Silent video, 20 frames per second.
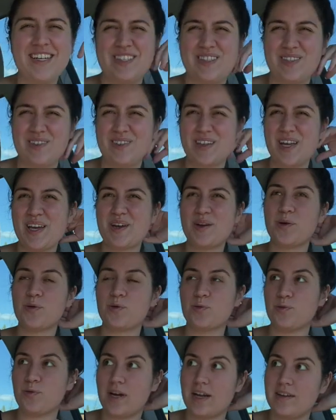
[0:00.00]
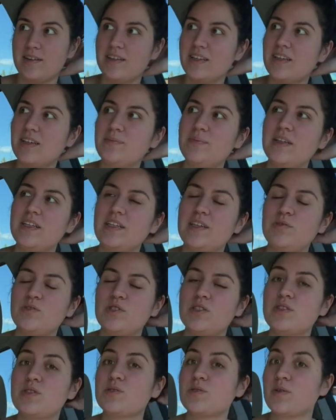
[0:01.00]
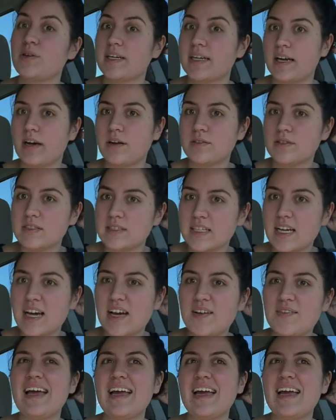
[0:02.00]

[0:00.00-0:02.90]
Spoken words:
so like random, and he was just throwing out stuff.